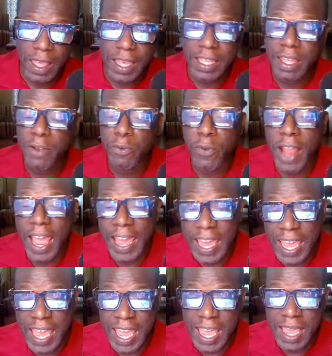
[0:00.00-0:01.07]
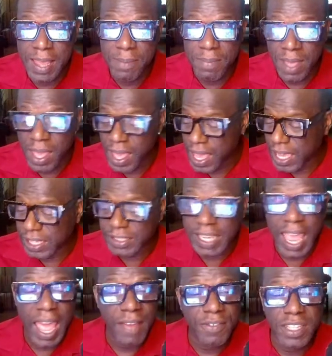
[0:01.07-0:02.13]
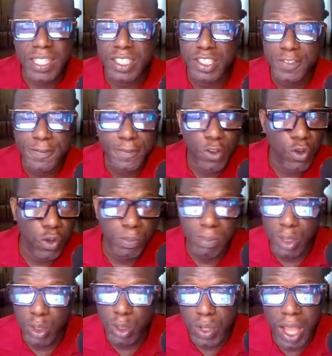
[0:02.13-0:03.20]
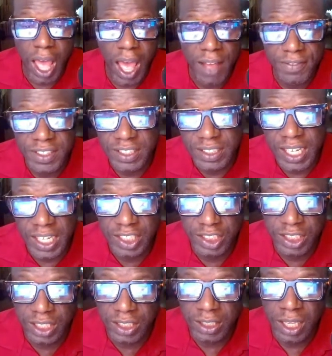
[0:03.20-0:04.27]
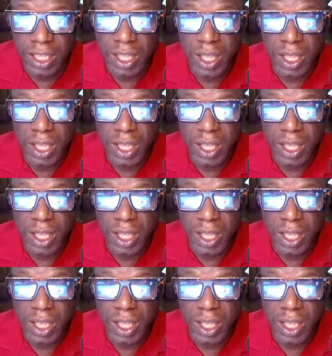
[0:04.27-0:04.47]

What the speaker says: And that Raheem is having this full blown conversation